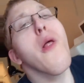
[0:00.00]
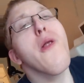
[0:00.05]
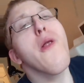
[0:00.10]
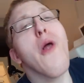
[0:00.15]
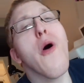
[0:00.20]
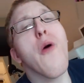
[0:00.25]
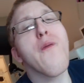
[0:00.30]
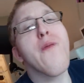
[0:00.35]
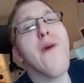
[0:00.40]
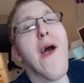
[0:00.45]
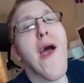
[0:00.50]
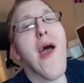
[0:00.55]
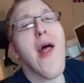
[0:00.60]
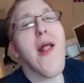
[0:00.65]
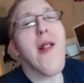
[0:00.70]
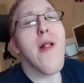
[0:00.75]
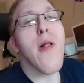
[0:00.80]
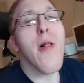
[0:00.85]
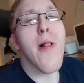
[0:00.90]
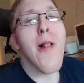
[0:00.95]
Don't
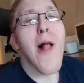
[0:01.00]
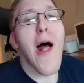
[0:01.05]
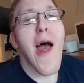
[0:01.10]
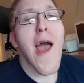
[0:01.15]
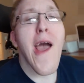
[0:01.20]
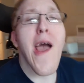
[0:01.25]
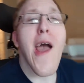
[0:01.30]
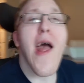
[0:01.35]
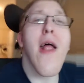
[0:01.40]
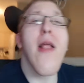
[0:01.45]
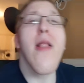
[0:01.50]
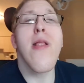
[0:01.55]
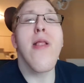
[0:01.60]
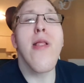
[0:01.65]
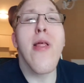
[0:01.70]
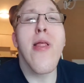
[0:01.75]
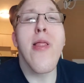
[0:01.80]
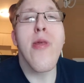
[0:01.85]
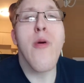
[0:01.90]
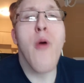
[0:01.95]
forget to like and
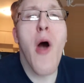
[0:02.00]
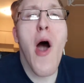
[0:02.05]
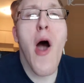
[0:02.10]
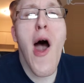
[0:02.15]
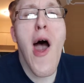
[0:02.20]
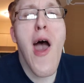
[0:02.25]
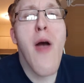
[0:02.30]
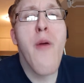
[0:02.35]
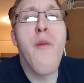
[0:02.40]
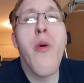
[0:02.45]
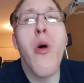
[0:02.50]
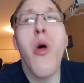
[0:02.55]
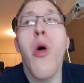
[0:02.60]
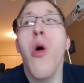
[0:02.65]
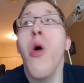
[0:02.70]
subscribe